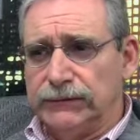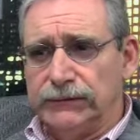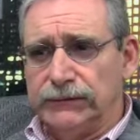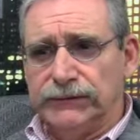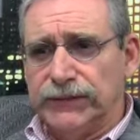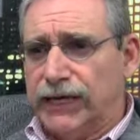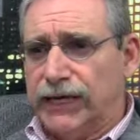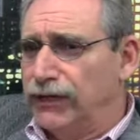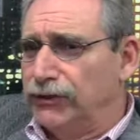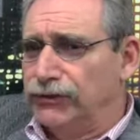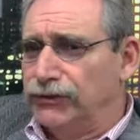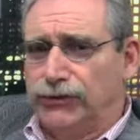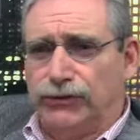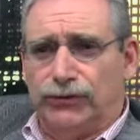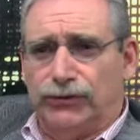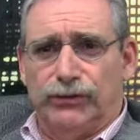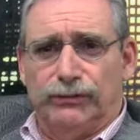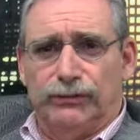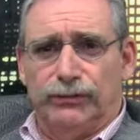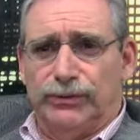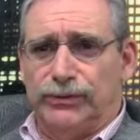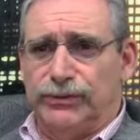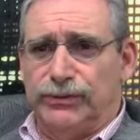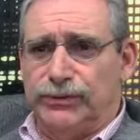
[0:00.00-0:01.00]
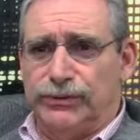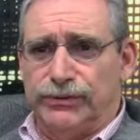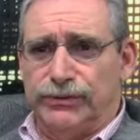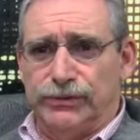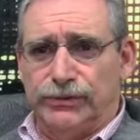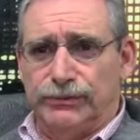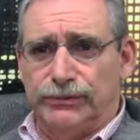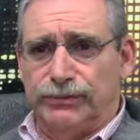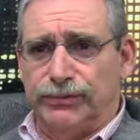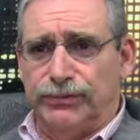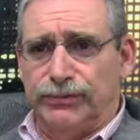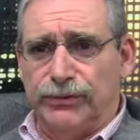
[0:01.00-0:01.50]
Donald Trump, who's
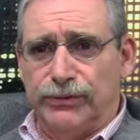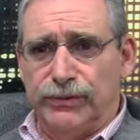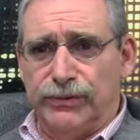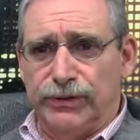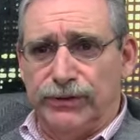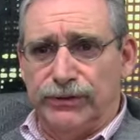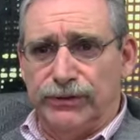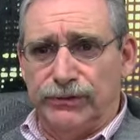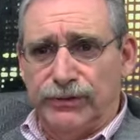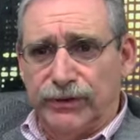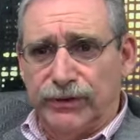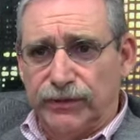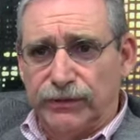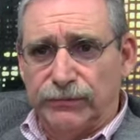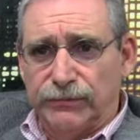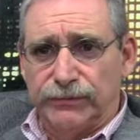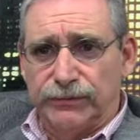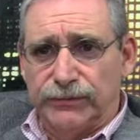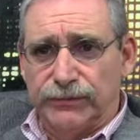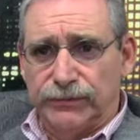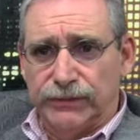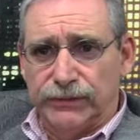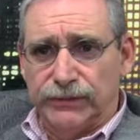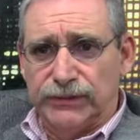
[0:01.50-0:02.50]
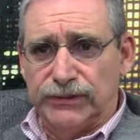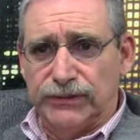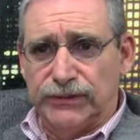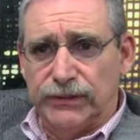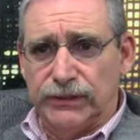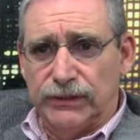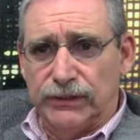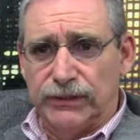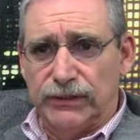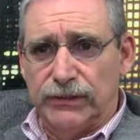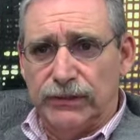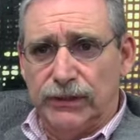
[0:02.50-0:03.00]
the premier developer in this
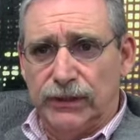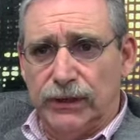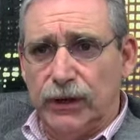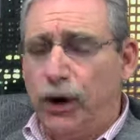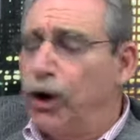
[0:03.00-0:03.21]
city,